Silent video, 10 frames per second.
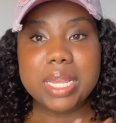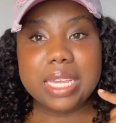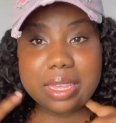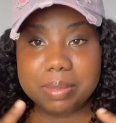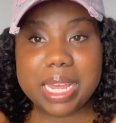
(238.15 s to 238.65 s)

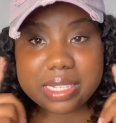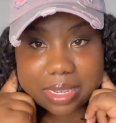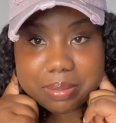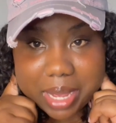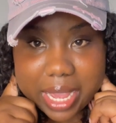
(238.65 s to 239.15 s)
Keep that
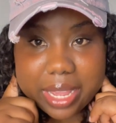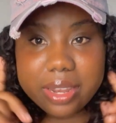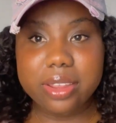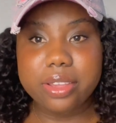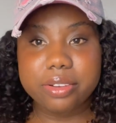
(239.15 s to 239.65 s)
in
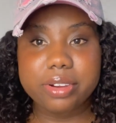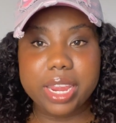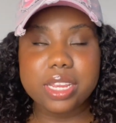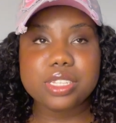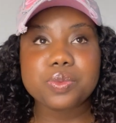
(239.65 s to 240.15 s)
mind,
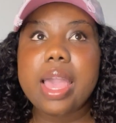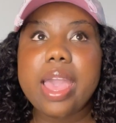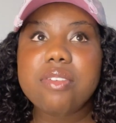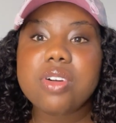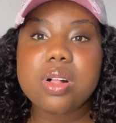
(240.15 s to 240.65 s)
right?
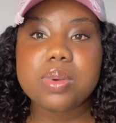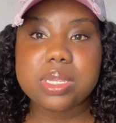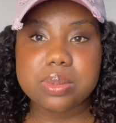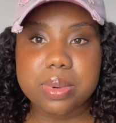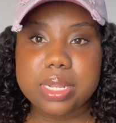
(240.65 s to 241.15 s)
I've
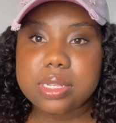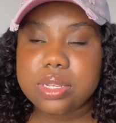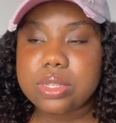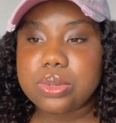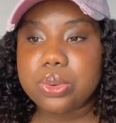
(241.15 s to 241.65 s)
always
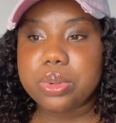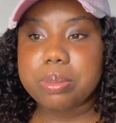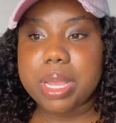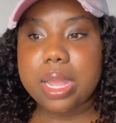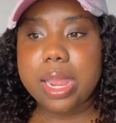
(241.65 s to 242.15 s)
wanted to own
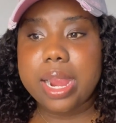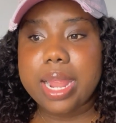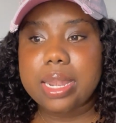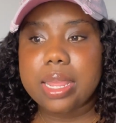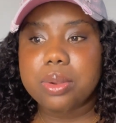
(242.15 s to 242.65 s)
my car,
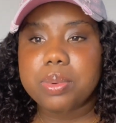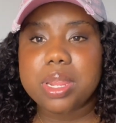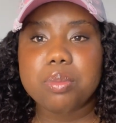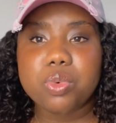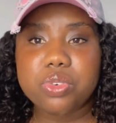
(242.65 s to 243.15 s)
and then when
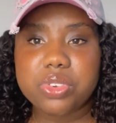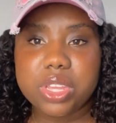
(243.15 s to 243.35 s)
I moved